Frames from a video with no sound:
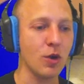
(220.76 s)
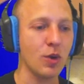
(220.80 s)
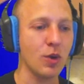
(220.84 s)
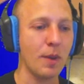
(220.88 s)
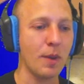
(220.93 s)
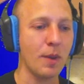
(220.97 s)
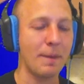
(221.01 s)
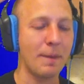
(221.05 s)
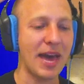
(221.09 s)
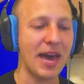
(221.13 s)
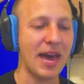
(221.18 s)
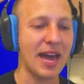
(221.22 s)

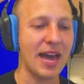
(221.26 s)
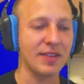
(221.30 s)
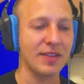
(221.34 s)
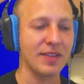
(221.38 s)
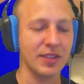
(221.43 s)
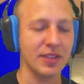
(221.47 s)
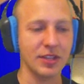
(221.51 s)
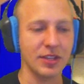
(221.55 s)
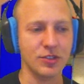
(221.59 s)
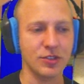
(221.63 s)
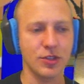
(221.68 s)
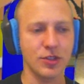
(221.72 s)
bad that
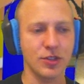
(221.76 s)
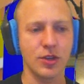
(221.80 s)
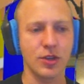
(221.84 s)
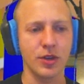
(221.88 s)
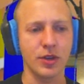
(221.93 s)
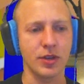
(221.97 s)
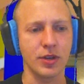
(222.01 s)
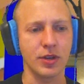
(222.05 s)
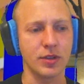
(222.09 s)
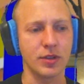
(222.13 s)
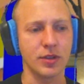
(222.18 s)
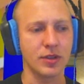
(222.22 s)
it's
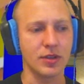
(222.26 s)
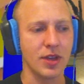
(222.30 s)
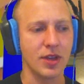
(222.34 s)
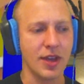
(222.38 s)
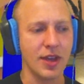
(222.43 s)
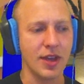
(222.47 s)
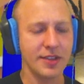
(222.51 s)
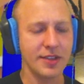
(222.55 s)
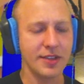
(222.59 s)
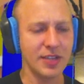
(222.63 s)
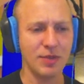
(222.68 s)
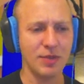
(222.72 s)
good.
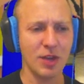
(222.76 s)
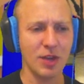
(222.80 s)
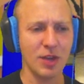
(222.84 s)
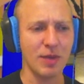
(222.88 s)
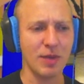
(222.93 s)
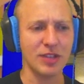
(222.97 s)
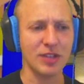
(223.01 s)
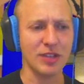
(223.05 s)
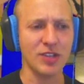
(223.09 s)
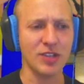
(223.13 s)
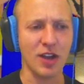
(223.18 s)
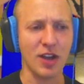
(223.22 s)
Same thing about
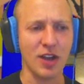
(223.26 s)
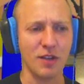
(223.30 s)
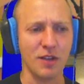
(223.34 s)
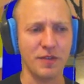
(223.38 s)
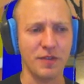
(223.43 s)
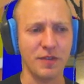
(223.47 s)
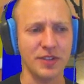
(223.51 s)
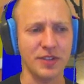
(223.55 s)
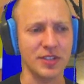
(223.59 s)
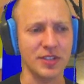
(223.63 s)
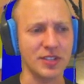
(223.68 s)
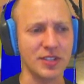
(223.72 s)
Soccer
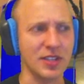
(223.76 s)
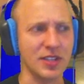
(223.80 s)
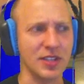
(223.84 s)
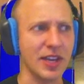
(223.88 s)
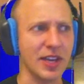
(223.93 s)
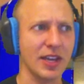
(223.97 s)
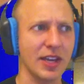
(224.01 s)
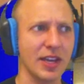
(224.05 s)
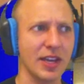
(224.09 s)
Physics, like...